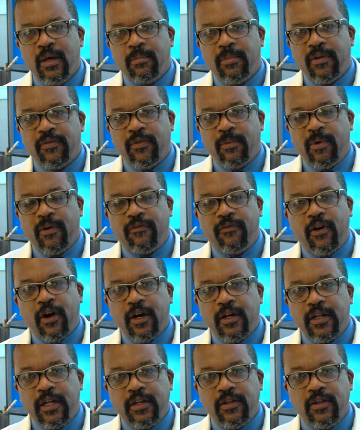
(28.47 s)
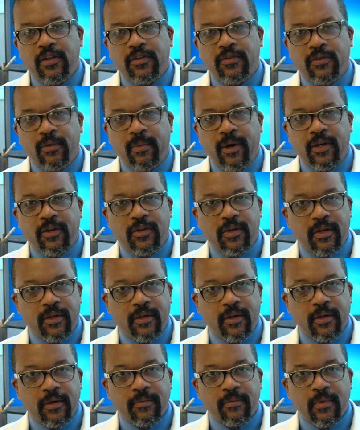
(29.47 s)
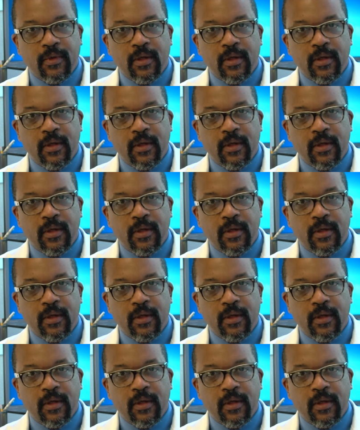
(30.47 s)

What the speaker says: but from a far distance from our center.